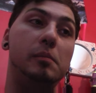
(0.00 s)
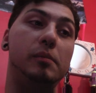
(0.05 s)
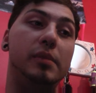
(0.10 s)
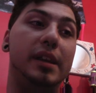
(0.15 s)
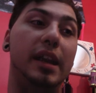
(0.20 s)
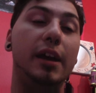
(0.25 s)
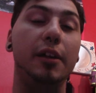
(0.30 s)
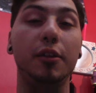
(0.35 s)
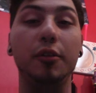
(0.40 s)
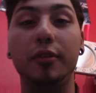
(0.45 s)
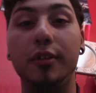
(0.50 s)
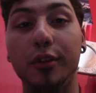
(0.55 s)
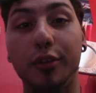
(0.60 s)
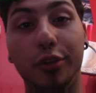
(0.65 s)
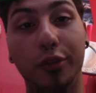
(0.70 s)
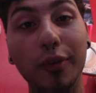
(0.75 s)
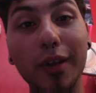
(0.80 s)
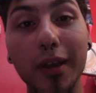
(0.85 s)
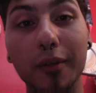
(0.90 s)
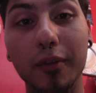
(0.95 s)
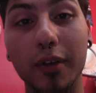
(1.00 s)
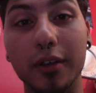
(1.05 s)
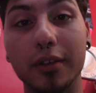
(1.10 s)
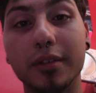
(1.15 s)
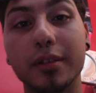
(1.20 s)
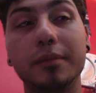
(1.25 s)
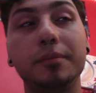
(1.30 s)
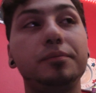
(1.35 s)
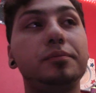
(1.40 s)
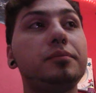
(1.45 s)
But now there's just three of
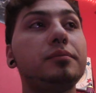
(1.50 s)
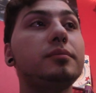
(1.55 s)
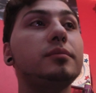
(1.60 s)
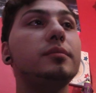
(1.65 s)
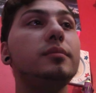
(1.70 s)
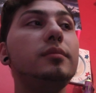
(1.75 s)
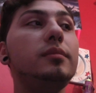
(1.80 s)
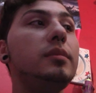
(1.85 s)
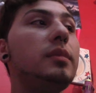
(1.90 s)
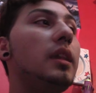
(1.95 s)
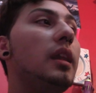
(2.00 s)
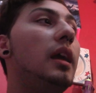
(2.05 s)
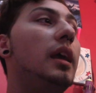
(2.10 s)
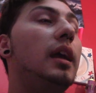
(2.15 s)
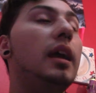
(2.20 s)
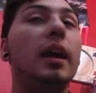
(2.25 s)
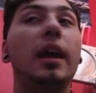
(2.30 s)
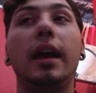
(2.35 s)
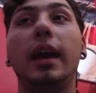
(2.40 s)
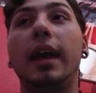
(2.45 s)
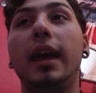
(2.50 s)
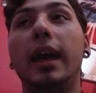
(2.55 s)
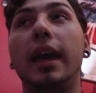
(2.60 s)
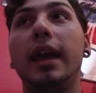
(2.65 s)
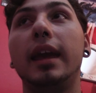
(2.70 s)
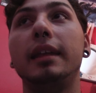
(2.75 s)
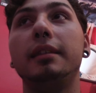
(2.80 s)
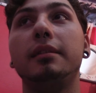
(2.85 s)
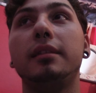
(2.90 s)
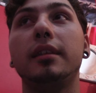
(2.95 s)
us.
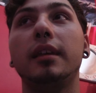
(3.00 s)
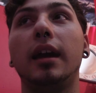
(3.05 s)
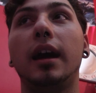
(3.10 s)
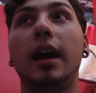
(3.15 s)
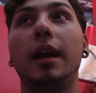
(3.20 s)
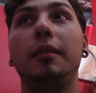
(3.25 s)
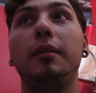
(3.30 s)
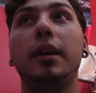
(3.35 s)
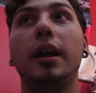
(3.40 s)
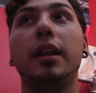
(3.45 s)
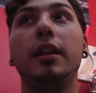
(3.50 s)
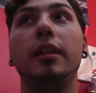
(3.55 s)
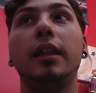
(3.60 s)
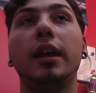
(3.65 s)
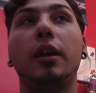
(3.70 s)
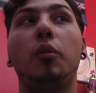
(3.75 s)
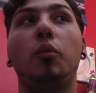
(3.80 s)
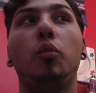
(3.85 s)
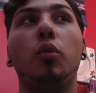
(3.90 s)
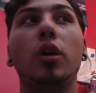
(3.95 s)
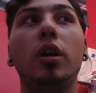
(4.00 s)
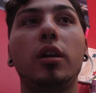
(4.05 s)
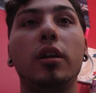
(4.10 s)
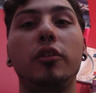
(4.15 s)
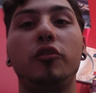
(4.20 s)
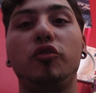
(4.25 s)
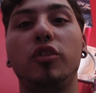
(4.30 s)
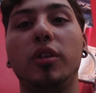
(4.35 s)
And I gotta like work on